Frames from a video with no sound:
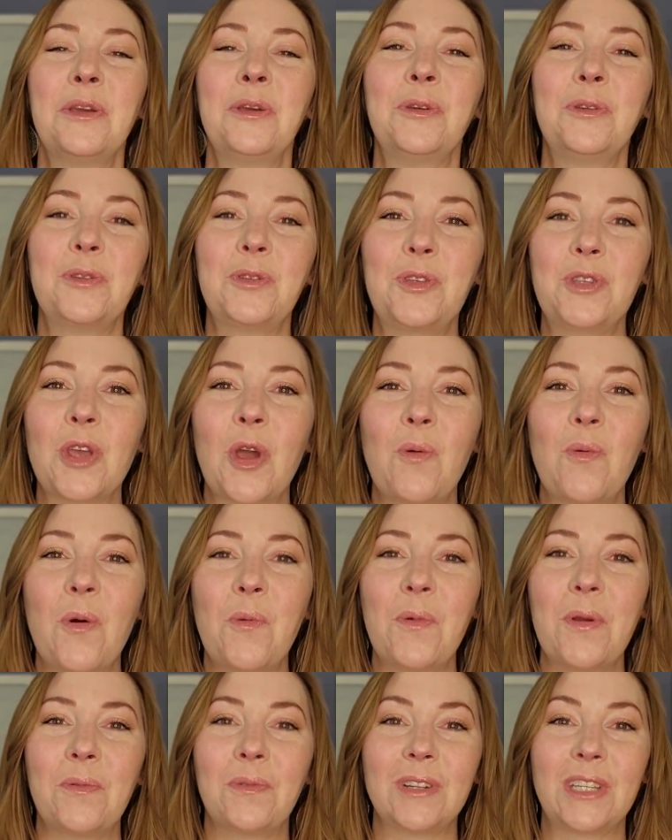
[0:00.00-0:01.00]
So what
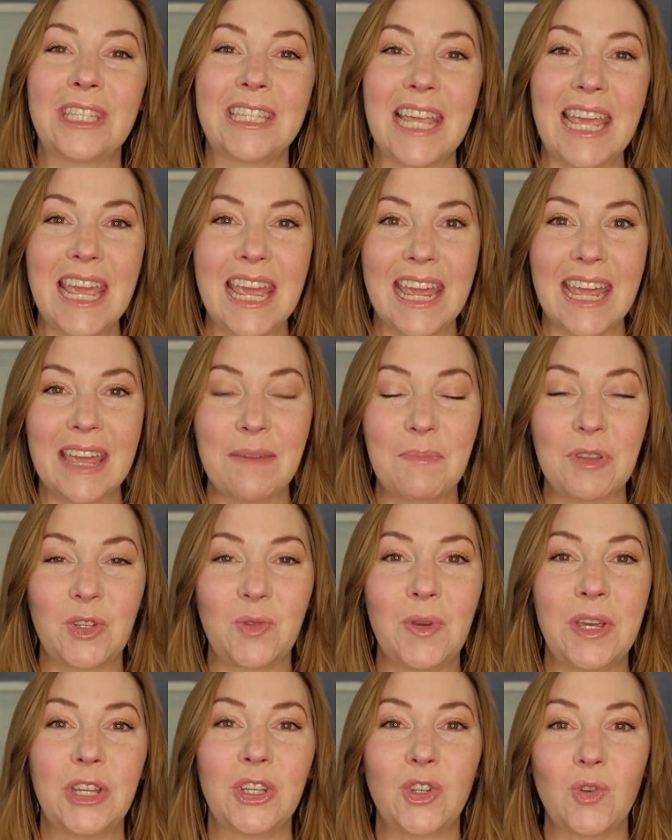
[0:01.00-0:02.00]
we were seeing
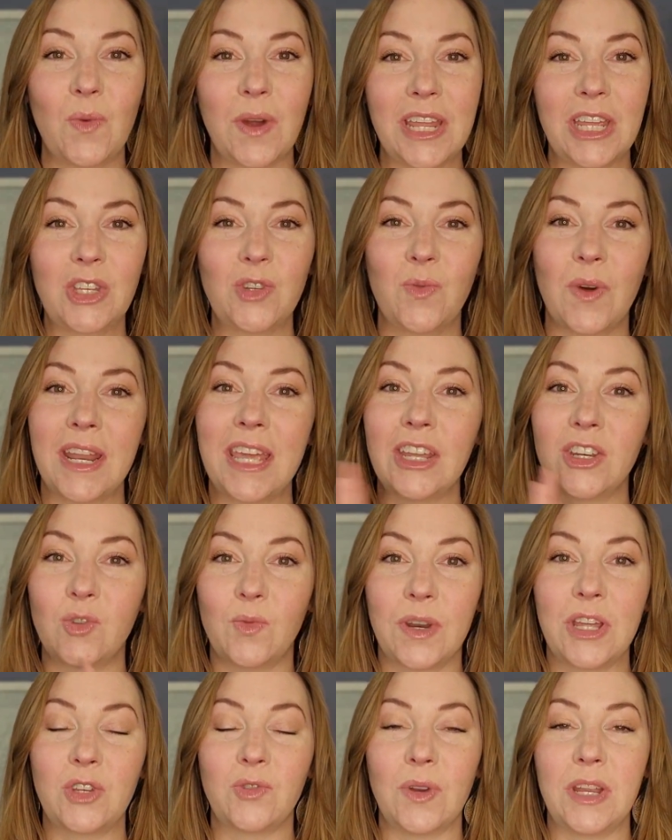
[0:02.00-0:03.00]
between 2020 and
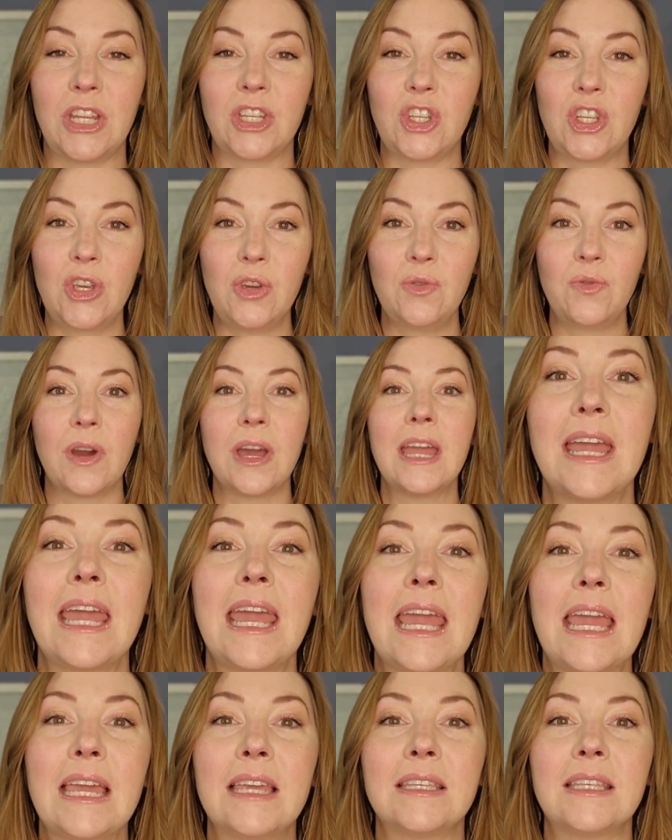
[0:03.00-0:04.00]
2022
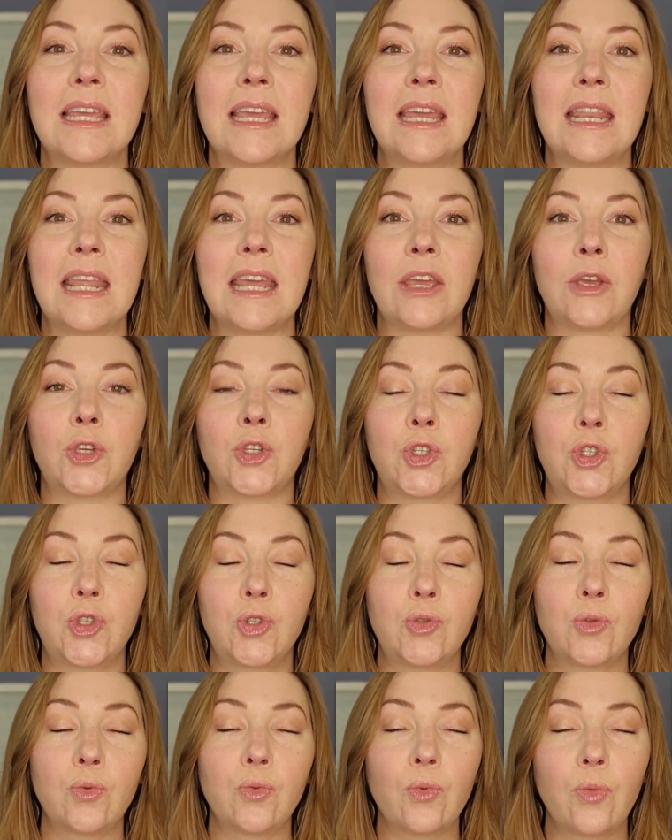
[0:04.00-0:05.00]
is an
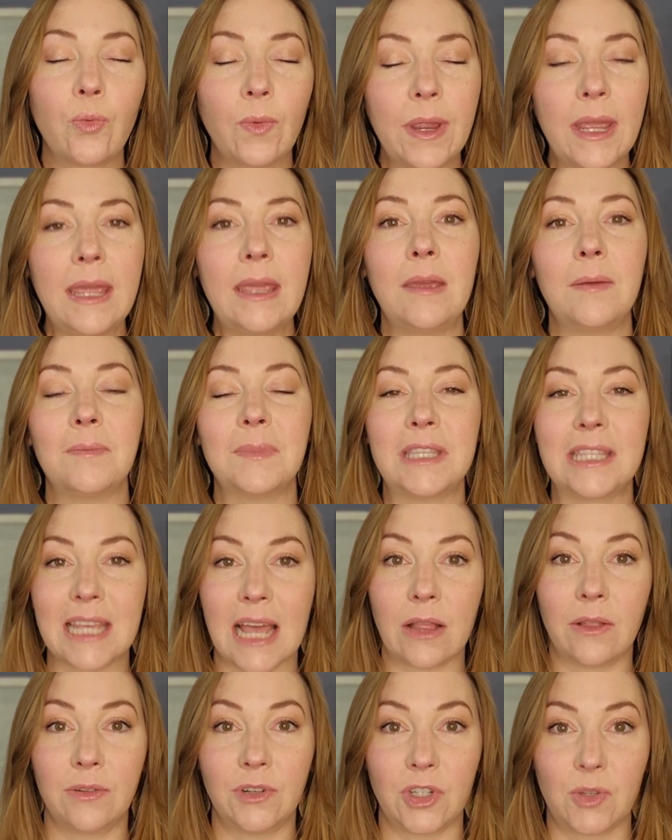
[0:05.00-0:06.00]
extreme
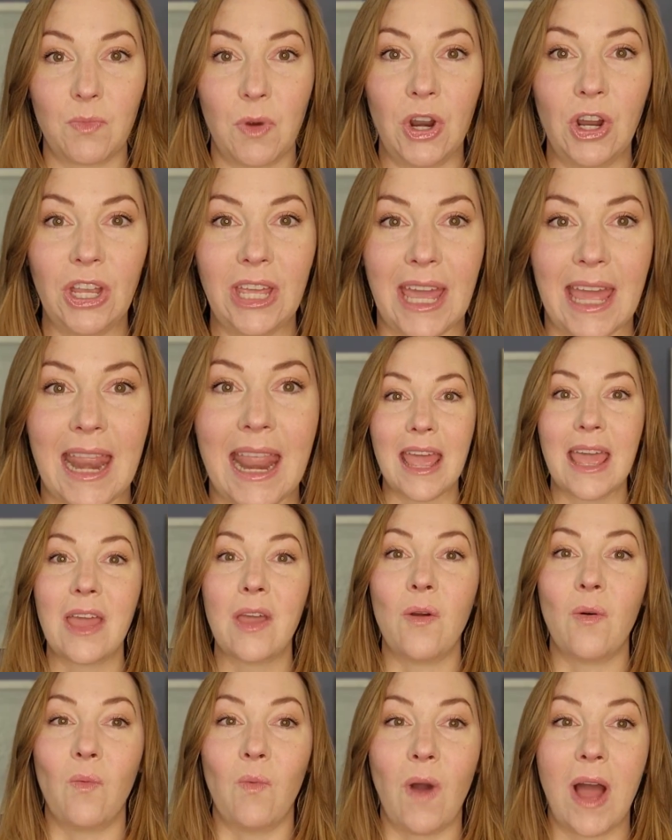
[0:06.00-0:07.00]
seller's market.
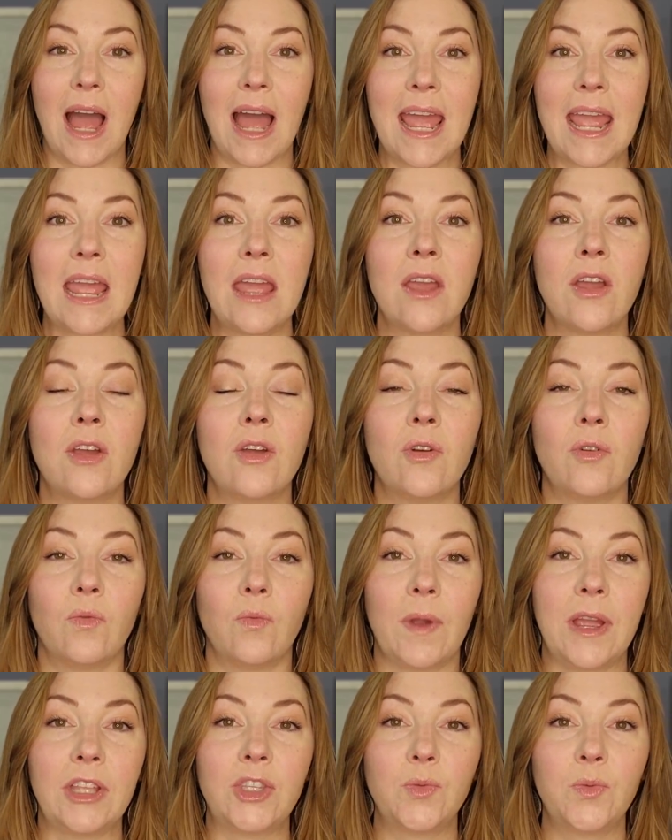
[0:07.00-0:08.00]
Why?
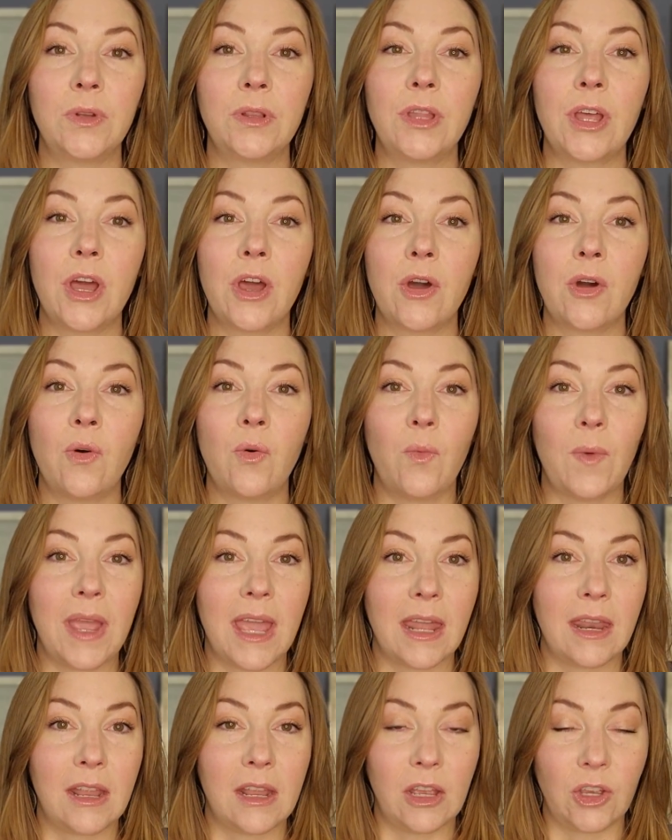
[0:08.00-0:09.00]
Rates were low, we
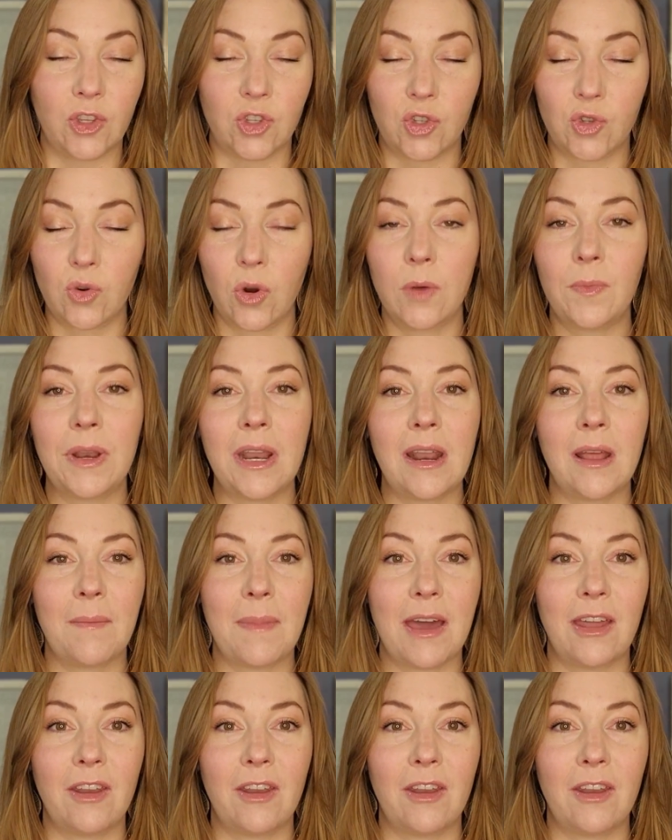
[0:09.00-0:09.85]
had an exorbitant amount